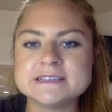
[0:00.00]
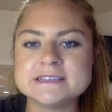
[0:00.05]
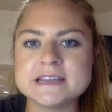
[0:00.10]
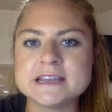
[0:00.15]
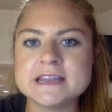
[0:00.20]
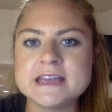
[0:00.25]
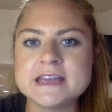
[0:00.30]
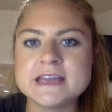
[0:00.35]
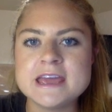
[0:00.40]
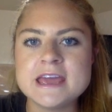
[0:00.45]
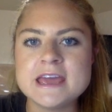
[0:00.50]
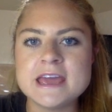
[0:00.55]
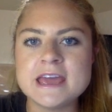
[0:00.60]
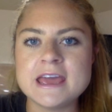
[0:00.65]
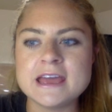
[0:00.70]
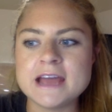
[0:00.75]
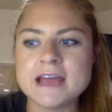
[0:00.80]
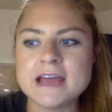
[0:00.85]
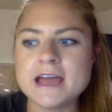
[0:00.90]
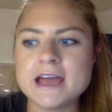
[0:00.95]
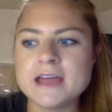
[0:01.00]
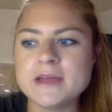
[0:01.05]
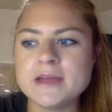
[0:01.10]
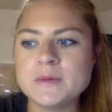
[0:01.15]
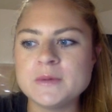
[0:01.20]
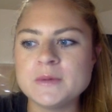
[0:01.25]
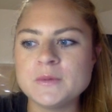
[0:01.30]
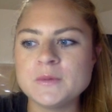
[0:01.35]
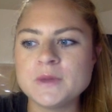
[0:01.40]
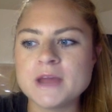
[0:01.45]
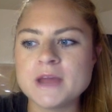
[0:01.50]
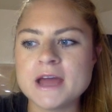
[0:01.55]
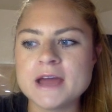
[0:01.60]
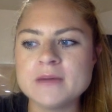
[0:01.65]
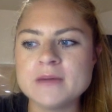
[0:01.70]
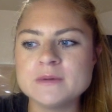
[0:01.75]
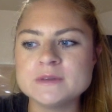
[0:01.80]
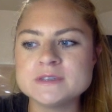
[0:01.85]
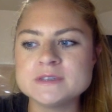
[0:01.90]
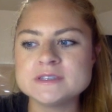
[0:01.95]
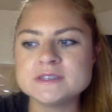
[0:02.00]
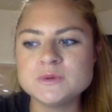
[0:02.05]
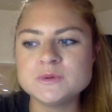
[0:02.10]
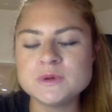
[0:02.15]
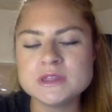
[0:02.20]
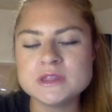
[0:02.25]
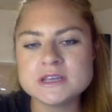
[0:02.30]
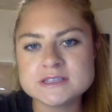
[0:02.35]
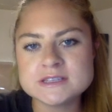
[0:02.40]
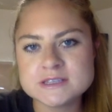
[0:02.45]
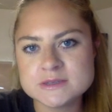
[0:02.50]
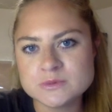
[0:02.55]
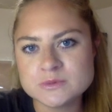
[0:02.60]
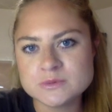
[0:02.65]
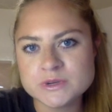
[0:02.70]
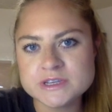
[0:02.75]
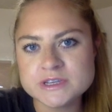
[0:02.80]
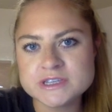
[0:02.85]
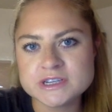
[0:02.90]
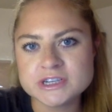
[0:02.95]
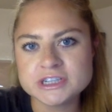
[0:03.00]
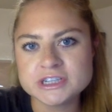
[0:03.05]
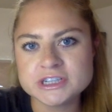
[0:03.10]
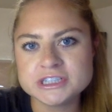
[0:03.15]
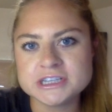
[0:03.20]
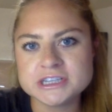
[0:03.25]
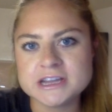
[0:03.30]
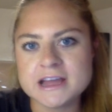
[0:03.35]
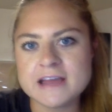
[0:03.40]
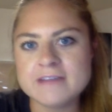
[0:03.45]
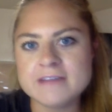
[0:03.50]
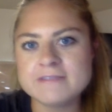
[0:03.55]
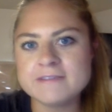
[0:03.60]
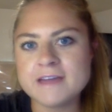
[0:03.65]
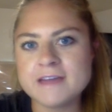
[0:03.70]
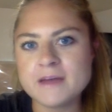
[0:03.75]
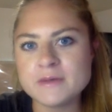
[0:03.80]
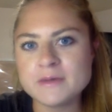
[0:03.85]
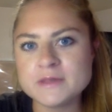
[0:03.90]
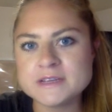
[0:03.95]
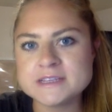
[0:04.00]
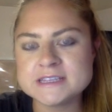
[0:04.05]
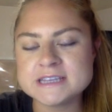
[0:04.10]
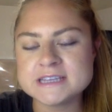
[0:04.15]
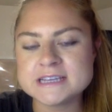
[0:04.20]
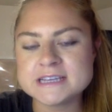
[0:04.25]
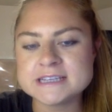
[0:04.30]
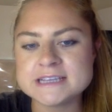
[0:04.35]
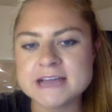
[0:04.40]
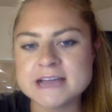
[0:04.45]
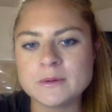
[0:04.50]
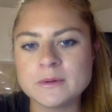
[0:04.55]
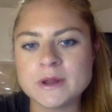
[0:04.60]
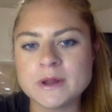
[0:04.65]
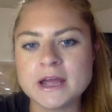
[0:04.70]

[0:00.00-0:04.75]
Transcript: And when I was doing this research and I found these things out,